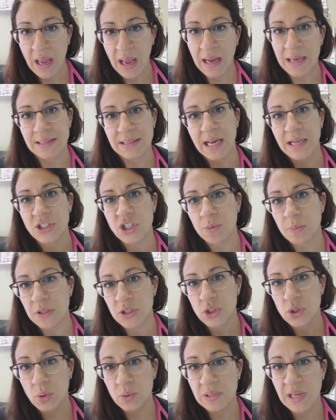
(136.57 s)
And it's actually
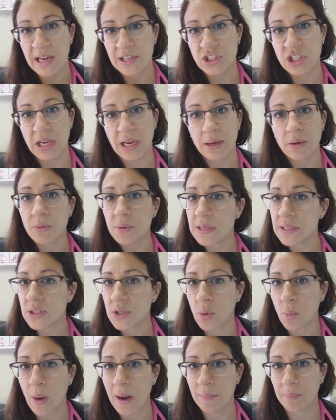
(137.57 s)
been shown to actually increase
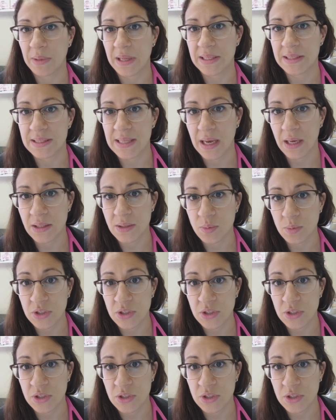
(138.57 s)
your white blood cells,